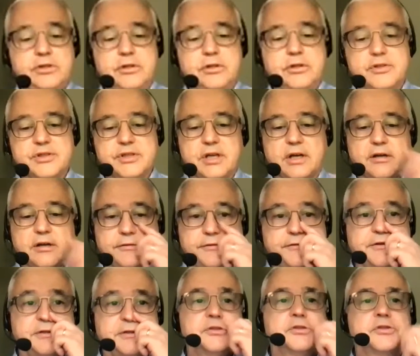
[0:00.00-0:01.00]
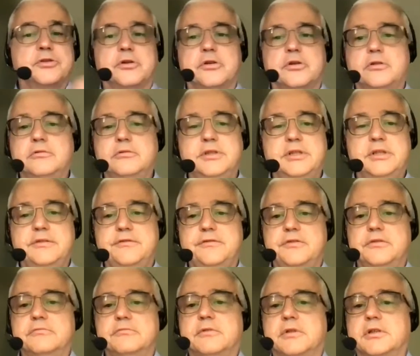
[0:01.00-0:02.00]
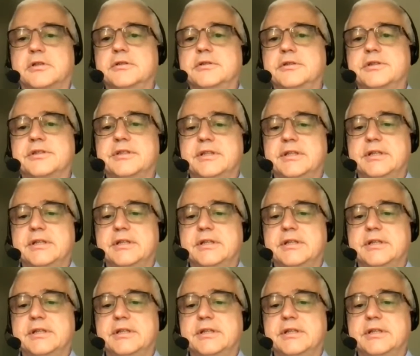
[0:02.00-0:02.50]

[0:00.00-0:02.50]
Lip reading: yourself and talk if you want.